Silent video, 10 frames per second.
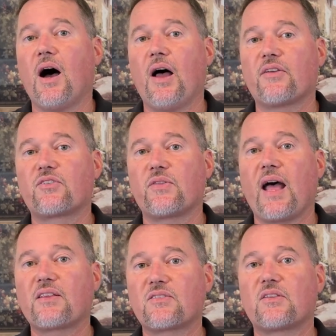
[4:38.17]
So
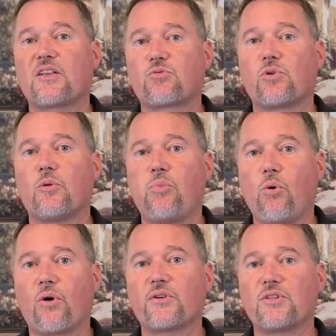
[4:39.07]
that's real
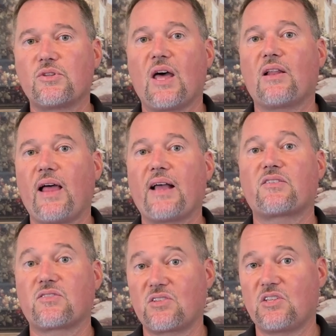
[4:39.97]
important to do that
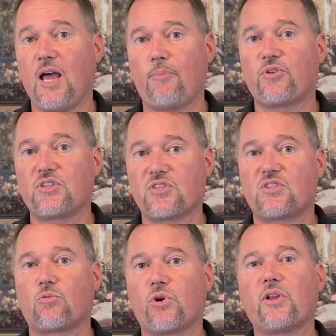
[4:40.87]
last step, which is
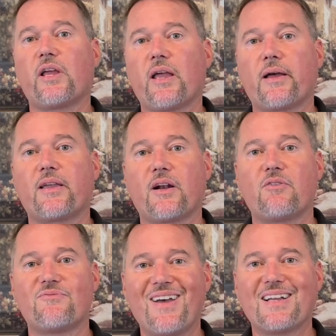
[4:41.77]
to really
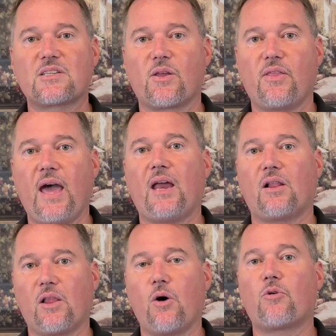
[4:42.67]
vet
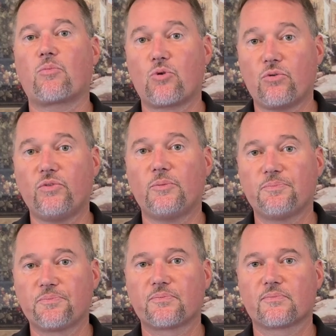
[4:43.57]
that loan approval.
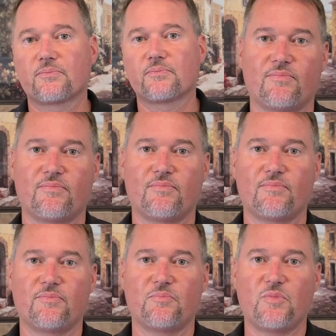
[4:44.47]

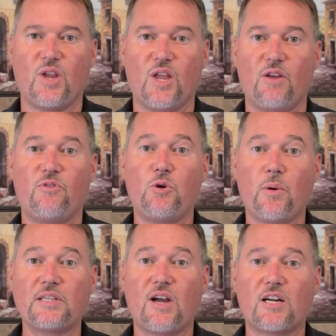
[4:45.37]
If you
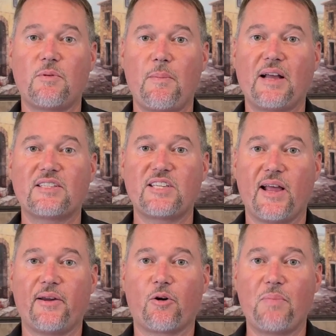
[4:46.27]
want to talk to me about
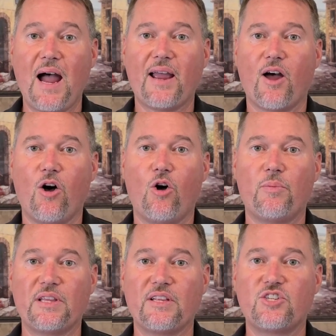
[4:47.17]
selling or buying a
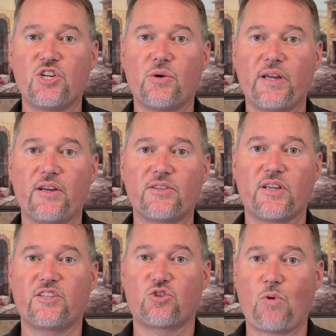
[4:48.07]
home in the Chino Hills
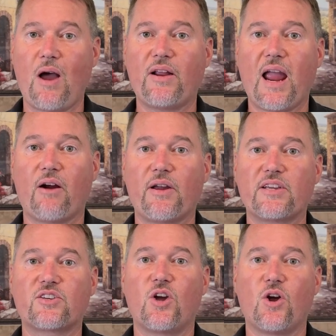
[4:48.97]
and surrounding
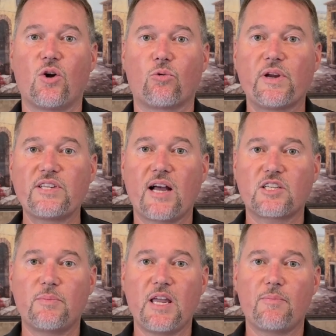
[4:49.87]
areas, reach out
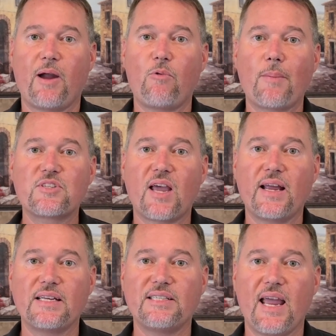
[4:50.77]
to me at my
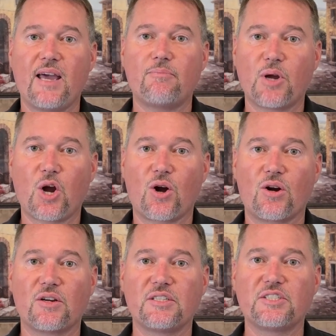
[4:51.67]
website,
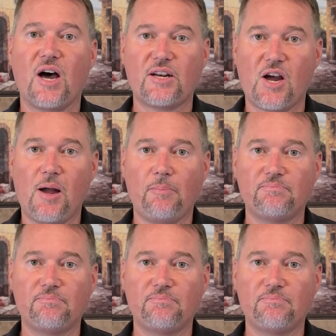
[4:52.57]
danmcgirr.com.